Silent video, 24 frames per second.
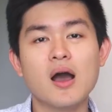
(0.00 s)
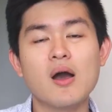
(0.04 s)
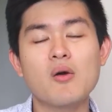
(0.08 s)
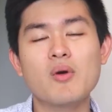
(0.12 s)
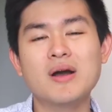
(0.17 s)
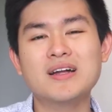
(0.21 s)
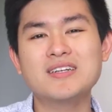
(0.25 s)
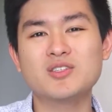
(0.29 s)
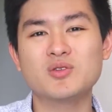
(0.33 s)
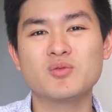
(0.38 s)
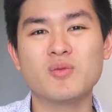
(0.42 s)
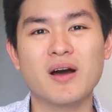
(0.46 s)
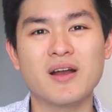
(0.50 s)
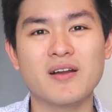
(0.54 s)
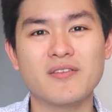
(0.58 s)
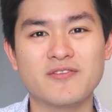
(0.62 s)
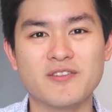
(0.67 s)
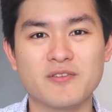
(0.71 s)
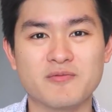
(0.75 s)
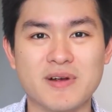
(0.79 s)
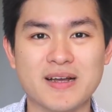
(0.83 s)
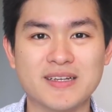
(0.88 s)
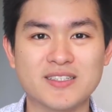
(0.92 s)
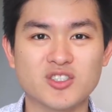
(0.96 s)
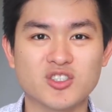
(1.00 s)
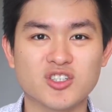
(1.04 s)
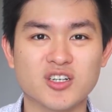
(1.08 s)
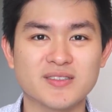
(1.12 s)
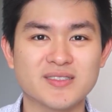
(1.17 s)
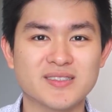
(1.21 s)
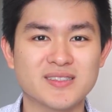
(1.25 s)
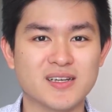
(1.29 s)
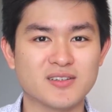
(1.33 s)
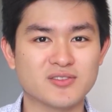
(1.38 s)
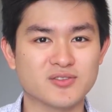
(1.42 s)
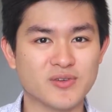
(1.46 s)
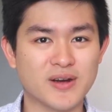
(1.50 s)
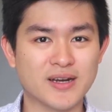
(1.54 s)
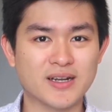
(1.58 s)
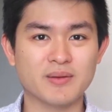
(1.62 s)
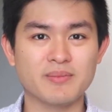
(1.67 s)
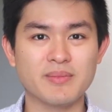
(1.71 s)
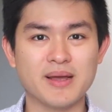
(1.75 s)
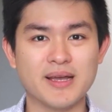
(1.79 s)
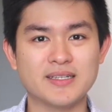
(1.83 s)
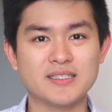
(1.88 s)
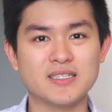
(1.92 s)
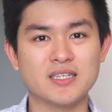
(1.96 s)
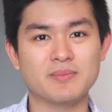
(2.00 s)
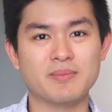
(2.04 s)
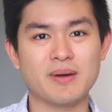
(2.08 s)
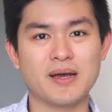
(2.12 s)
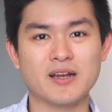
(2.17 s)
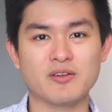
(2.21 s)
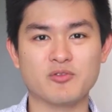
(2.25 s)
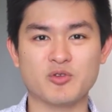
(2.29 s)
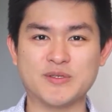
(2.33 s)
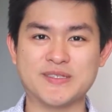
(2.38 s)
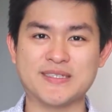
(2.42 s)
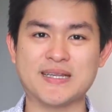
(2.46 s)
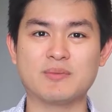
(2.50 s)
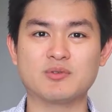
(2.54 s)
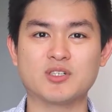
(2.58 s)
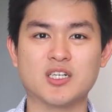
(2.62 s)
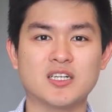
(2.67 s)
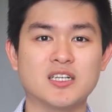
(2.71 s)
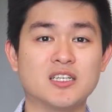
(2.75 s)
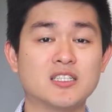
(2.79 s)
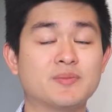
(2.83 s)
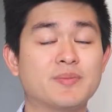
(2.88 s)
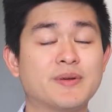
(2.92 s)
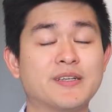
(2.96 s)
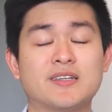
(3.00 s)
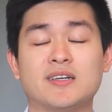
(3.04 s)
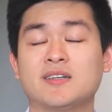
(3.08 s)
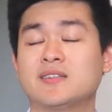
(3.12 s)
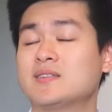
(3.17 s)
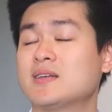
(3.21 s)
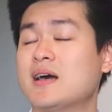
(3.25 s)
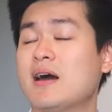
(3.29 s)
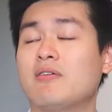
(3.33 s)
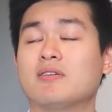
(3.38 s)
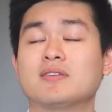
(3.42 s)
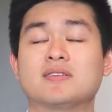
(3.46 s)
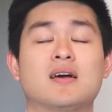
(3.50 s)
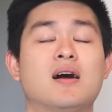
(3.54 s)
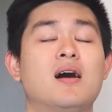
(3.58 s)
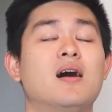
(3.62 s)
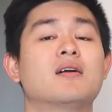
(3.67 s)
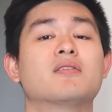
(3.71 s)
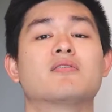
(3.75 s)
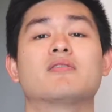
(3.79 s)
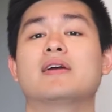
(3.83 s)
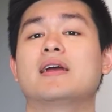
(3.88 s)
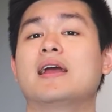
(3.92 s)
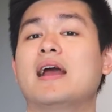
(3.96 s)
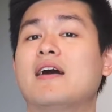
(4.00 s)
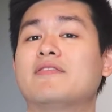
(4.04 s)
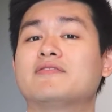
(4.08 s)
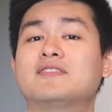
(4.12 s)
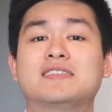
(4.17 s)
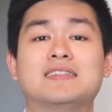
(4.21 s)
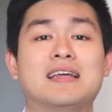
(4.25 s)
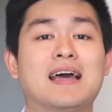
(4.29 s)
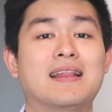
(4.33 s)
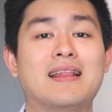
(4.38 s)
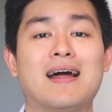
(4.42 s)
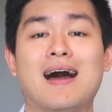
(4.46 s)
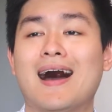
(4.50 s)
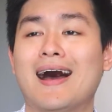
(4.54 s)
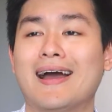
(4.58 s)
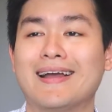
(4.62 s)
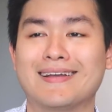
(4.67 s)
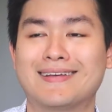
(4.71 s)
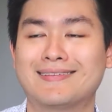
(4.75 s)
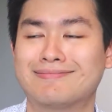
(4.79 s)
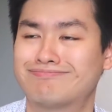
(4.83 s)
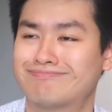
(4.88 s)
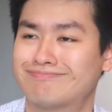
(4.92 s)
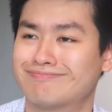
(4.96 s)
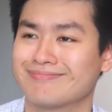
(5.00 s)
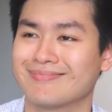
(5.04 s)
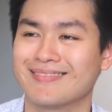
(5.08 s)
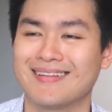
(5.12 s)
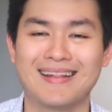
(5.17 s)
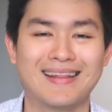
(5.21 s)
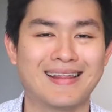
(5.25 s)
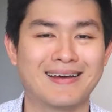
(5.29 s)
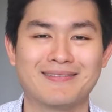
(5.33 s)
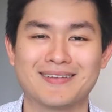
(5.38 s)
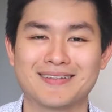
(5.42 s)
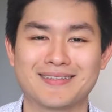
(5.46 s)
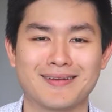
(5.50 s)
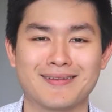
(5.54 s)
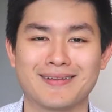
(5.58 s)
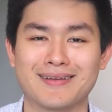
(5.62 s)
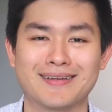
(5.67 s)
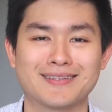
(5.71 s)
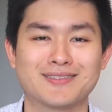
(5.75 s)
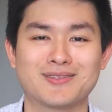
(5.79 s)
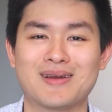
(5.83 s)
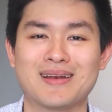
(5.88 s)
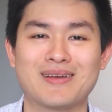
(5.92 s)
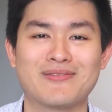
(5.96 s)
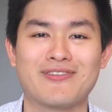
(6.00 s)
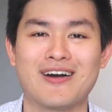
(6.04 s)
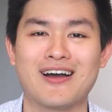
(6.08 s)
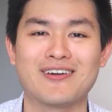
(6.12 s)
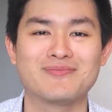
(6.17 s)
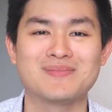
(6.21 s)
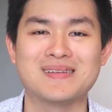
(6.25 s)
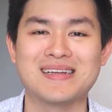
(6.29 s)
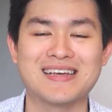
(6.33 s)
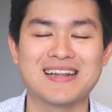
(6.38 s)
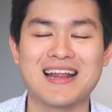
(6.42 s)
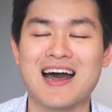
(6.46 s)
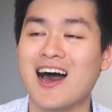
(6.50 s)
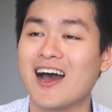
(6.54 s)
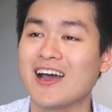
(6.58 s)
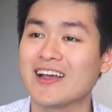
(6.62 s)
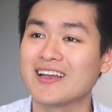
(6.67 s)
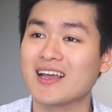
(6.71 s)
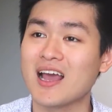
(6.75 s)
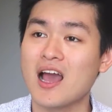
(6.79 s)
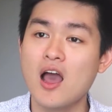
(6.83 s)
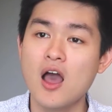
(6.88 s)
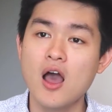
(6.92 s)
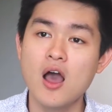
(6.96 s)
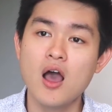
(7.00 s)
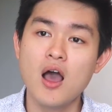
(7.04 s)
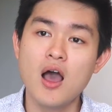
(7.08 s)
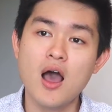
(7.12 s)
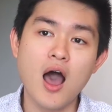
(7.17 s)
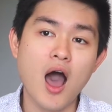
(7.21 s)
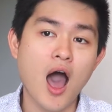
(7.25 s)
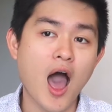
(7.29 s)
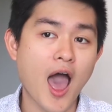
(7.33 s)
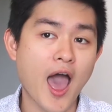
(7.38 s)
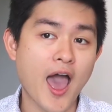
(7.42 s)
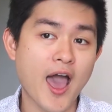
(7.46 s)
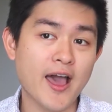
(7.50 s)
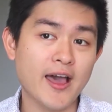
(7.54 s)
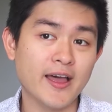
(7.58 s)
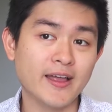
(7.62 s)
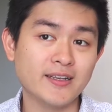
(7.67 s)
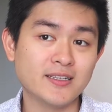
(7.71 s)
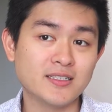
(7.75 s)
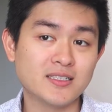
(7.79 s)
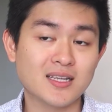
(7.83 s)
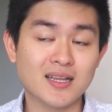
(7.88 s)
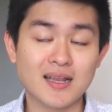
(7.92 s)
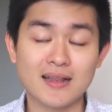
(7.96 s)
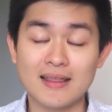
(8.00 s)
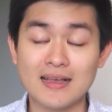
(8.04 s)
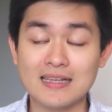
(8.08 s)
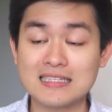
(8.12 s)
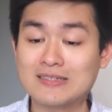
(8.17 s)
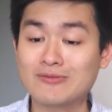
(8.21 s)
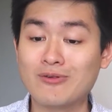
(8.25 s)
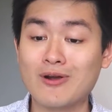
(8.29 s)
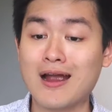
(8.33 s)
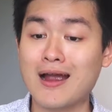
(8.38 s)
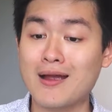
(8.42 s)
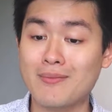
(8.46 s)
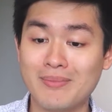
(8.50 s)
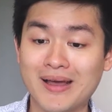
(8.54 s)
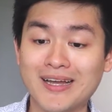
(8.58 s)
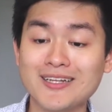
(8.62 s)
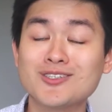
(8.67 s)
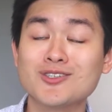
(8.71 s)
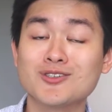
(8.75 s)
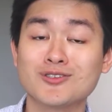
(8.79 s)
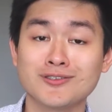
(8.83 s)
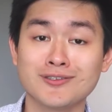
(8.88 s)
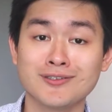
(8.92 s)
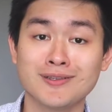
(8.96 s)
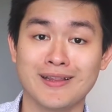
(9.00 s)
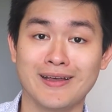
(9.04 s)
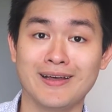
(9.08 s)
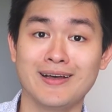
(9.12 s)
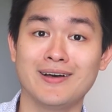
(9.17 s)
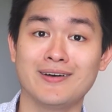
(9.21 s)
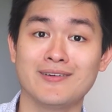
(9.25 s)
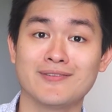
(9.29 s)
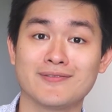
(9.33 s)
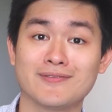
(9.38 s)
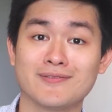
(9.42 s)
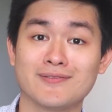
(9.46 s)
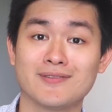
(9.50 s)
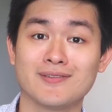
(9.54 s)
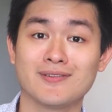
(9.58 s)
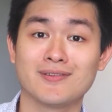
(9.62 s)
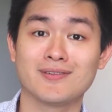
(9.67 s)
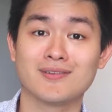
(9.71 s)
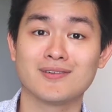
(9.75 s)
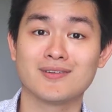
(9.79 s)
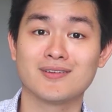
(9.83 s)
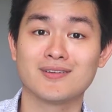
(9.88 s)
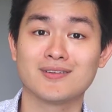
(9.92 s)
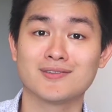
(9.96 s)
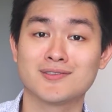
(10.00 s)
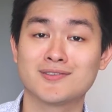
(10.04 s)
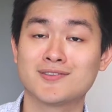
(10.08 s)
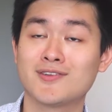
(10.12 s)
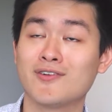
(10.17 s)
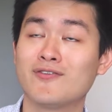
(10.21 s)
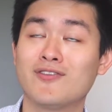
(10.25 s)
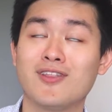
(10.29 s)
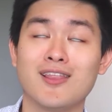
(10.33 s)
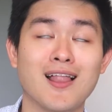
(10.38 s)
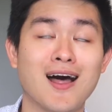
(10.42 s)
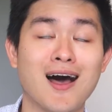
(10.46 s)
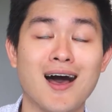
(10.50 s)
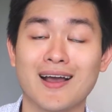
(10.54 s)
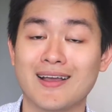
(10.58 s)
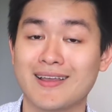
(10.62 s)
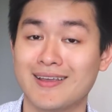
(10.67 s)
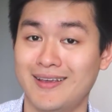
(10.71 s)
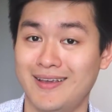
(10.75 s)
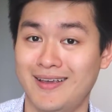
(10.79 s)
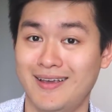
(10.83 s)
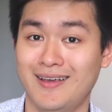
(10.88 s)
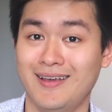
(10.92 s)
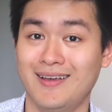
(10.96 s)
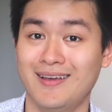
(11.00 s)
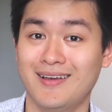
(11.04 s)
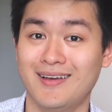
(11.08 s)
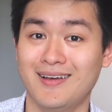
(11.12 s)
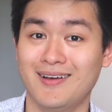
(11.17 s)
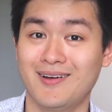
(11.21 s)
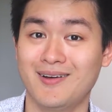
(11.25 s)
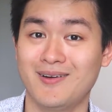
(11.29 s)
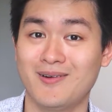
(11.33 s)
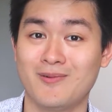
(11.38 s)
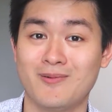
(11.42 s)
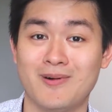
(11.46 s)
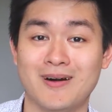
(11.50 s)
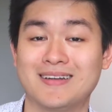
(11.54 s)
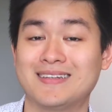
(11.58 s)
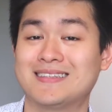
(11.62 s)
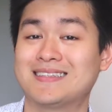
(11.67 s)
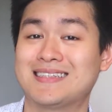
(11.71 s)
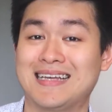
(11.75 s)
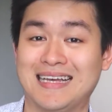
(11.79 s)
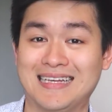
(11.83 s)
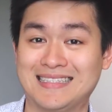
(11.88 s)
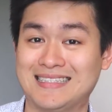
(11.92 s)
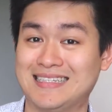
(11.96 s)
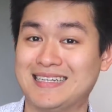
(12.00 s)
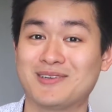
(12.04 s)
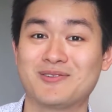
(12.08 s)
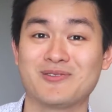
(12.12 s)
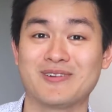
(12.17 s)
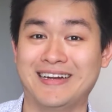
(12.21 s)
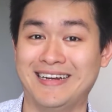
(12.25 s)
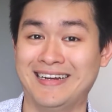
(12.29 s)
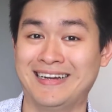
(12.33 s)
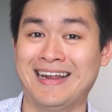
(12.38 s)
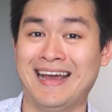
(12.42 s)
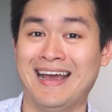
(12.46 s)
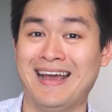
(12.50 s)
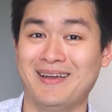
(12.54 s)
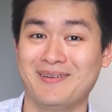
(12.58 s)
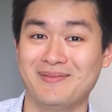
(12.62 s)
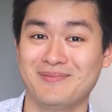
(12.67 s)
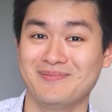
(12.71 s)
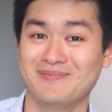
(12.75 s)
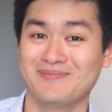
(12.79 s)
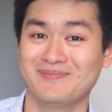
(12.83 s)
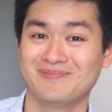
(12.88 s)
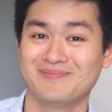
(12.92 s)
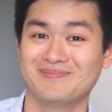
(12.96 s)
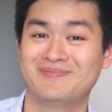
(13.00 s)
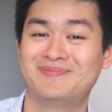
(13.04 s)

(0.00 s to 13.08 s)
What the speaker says: I went to one of the restaurants that's recommended by the receptionist because I was hungry after that hike. That was only a 25 minute hike. And that's where I met true love. Souvlaki. What a sexy Greek name.